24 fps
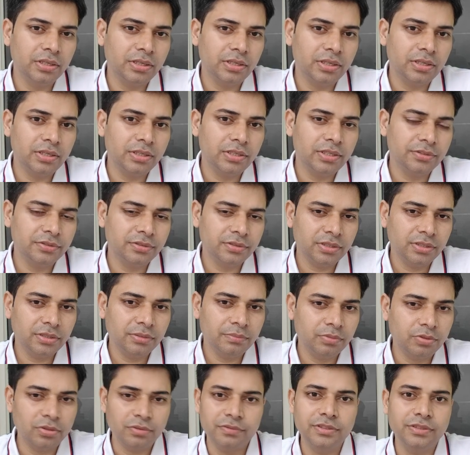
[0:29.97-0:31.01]
let's
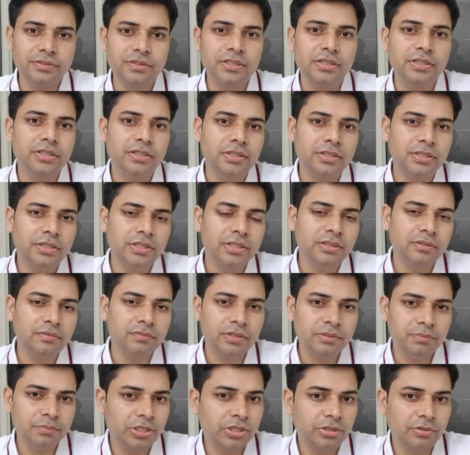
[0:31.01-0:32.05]
say profit center in
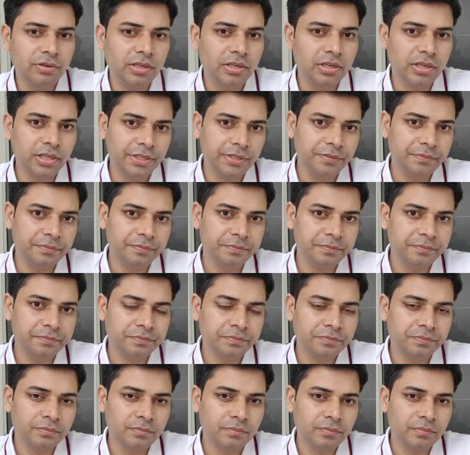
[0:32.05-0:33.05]
one particular line.